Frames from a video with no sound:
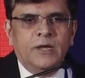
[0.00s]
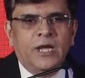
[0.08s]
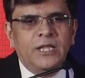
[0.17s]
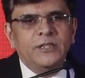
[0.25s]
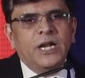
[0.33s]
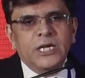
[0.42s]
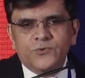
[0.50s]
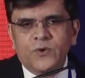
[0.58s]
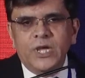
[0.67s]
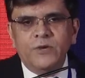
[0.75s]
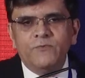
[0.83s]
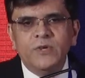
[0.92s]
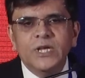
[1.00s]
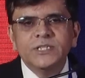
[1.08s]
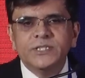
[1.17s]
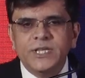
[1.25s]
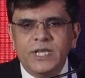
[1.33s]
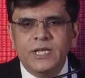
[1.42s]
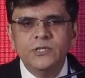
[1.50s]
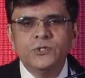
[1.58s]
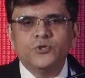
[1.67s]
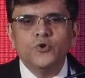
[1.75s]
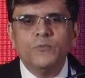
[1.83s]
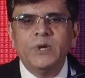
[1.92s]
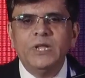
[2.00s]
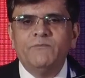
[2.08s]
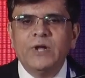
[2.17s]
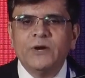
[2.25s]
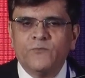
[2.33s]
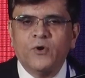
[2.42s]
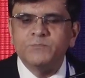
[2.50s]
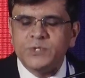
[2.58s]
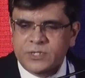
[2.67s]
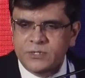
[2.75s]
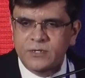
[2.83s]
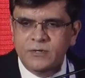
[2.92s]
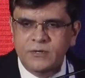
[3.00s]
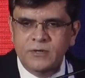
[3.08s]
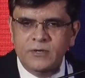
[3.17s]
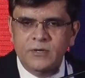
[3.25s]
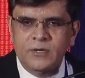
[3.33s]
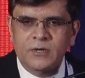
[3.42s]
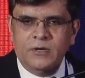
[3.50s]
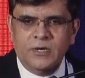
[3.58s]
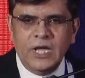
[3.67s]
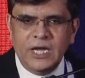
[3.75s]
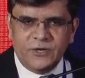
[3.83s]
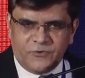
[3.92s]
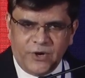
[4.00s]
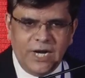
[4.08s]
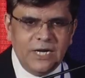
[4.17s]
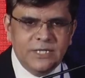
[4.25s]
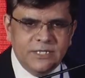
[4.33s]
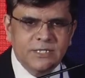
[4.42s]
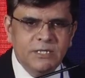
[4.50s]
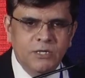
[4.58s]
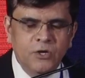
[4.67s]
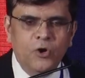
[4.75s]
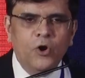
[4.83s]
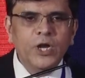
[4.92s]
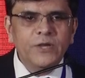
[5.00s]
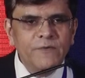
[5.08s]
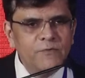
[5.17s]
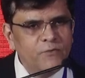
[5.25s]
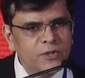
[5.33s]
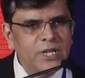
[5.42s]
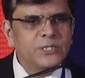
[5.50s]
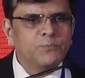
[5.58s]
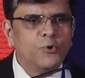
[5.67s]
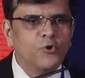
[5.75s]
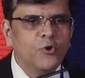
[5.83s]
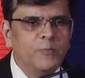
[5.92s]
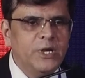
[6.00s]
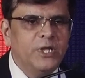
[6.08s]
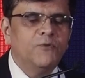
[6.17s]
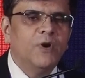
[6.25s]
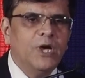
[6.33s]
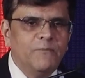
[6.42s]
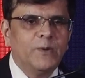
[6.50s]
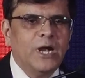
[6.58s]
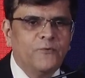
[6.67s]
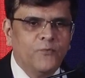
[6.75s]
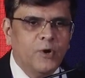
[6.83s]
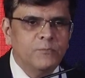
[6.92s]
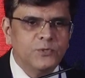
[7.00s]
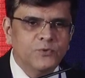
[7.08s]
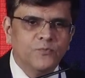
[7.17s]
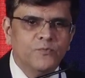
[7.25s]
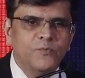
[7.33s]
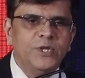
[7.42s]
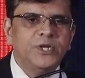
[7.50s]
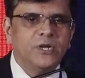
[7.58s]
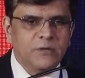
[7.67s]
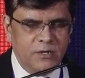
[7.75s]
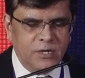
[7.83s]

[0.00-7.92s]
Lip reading: And that's why we are seeing so many platforms like trades, or even for the export domain, you have platforms which are